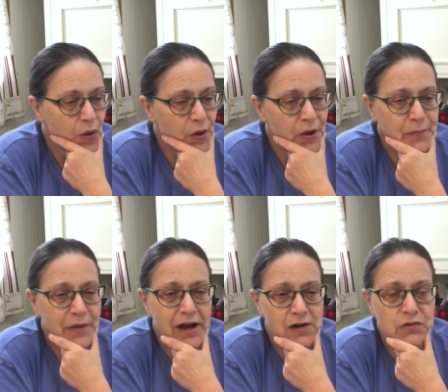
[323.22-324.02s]
Um,
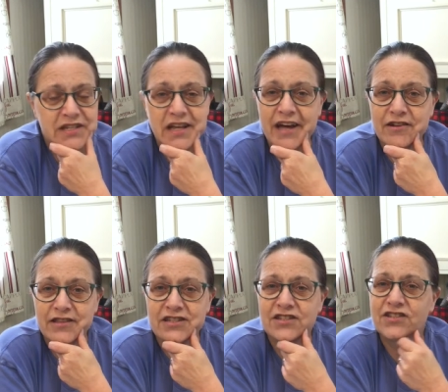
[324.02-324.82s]
our recital,
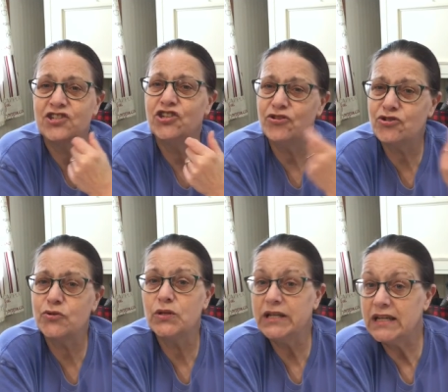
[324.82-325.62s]
this
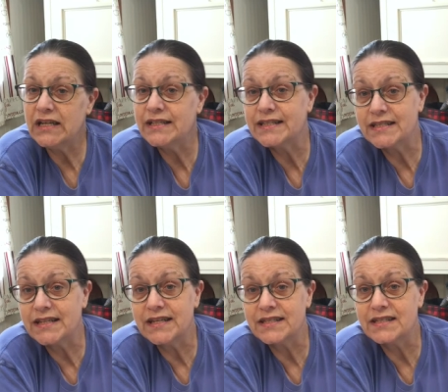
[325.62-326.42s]
usually it's
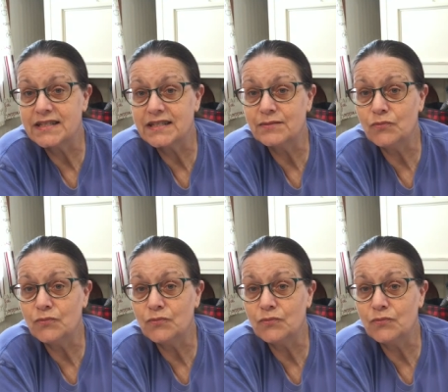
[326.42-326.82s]
it's